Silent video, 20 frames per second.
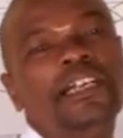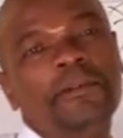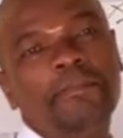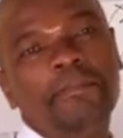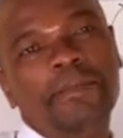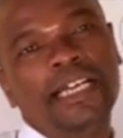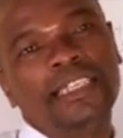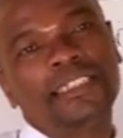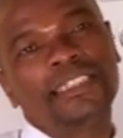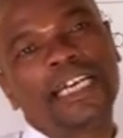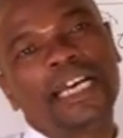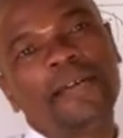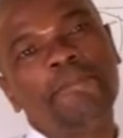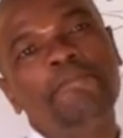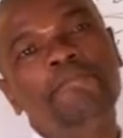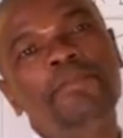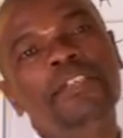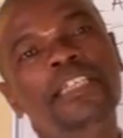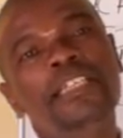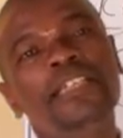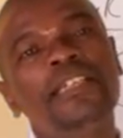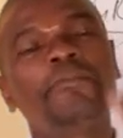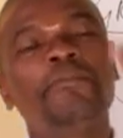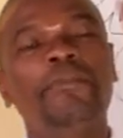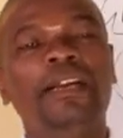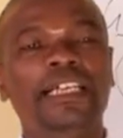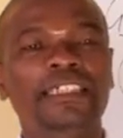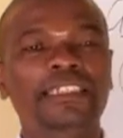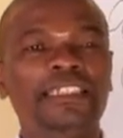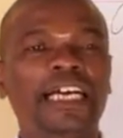blood type B,
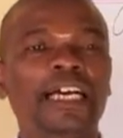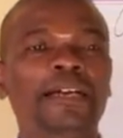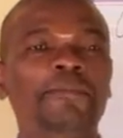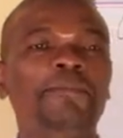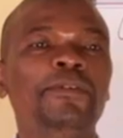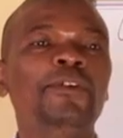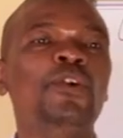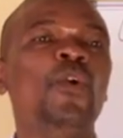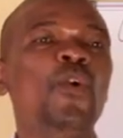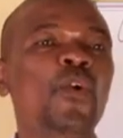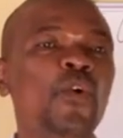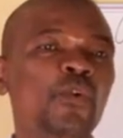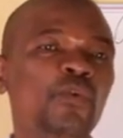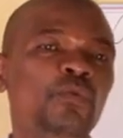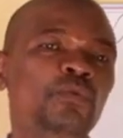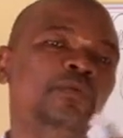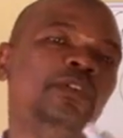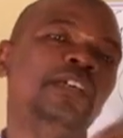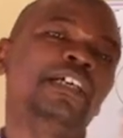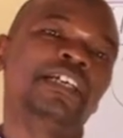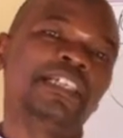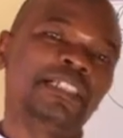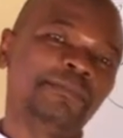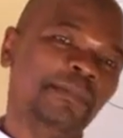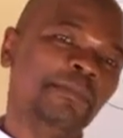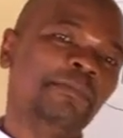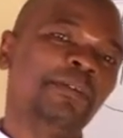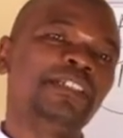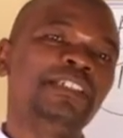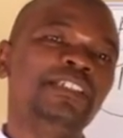blood type O?
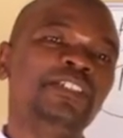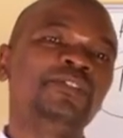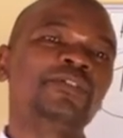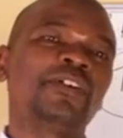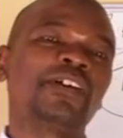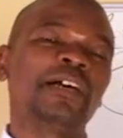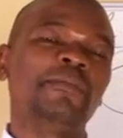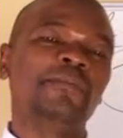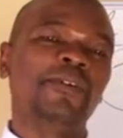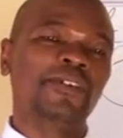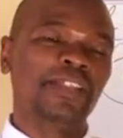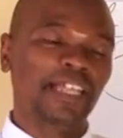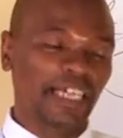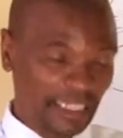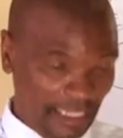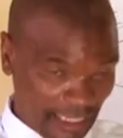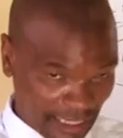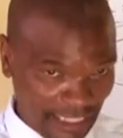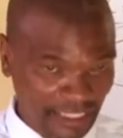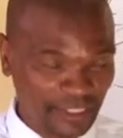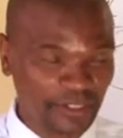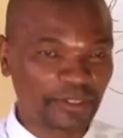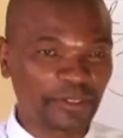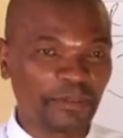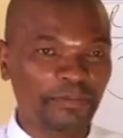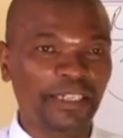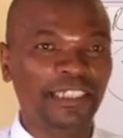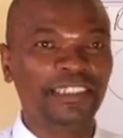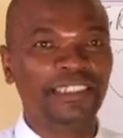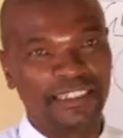Remember, we did talk about that. Thank you so
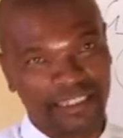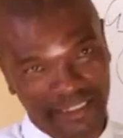much.